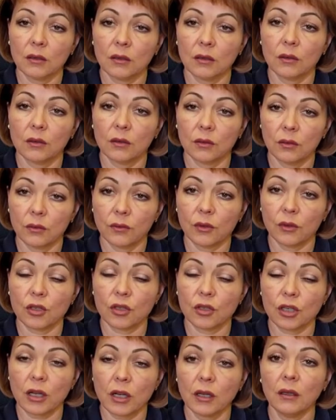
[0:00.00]
lots
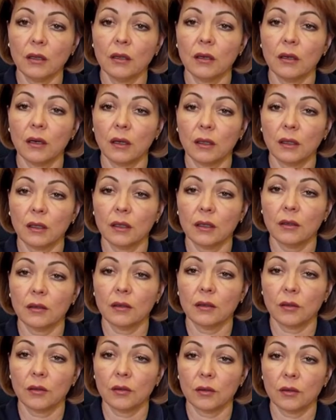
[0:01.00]
of hits
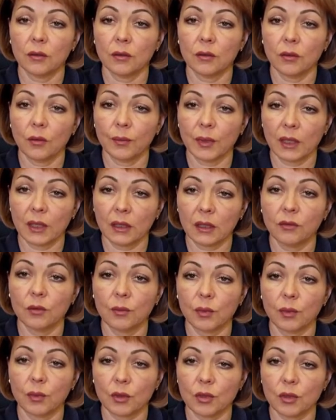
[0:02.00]
in the fields
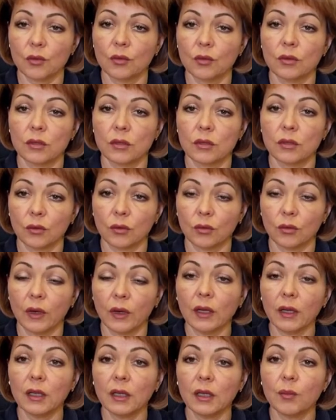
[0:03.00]
where the
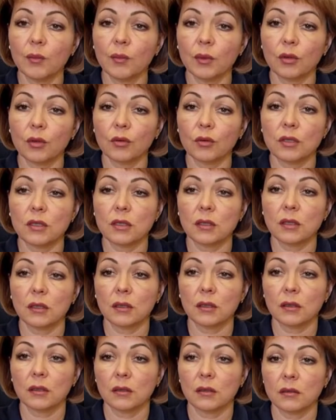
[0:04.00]
harvest uh,
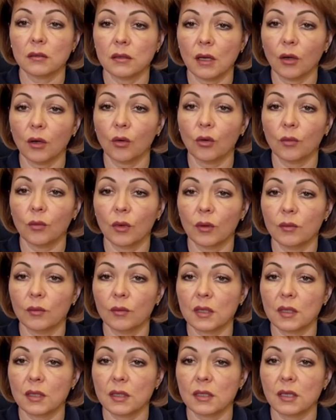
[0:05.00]

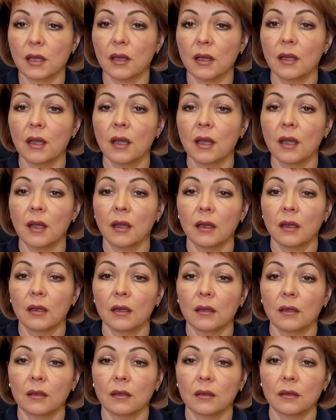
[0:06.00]
catches
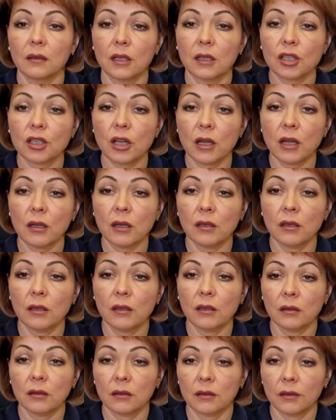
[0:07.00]
fire, but our
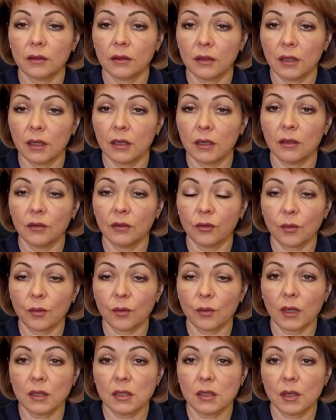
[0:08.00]
first responders
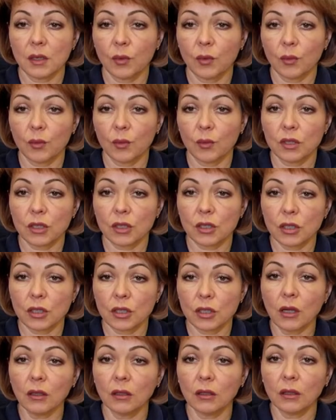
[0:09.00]
are uh,
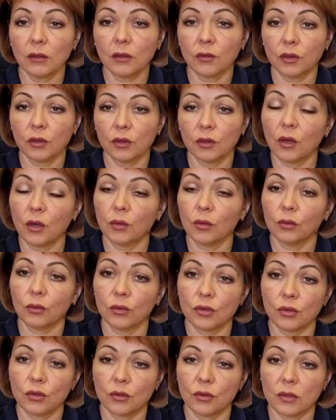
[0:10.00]
putting them
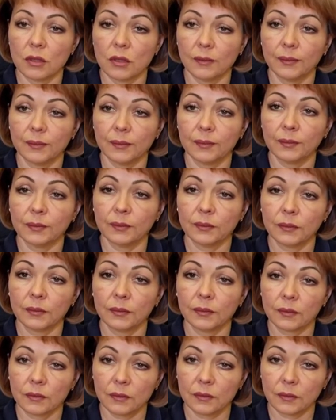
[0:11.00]
down. We're
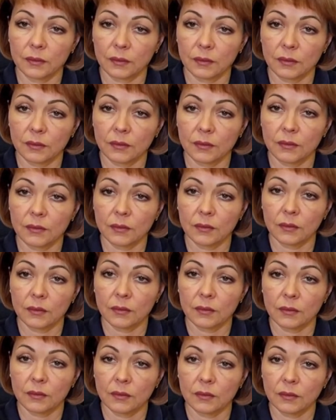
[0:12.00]
clarifying the data
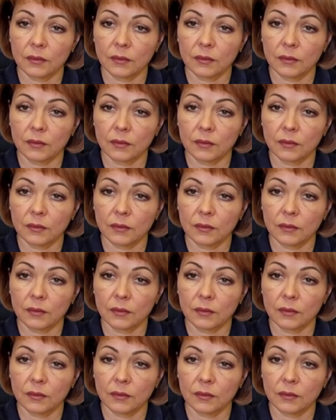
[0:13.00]
on